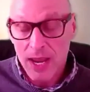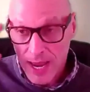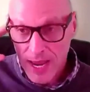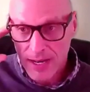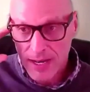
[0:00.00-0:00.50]

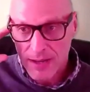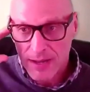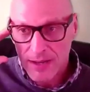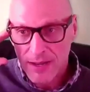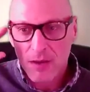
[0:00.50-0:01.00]
And
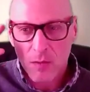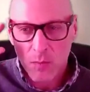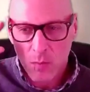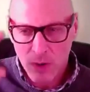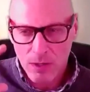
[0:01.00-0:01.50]

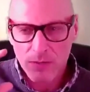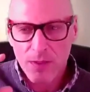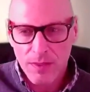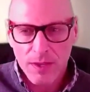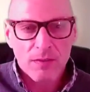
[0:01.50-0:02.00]
one of the
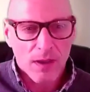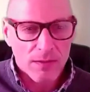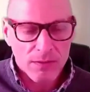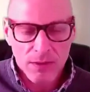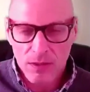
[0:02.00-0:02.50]
things
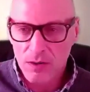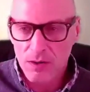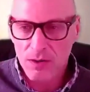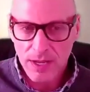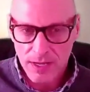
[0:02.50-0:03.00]
I've
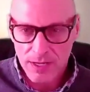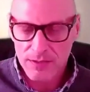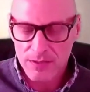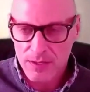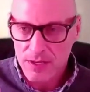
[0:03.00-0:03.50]
learned
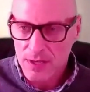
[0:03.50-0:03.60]
is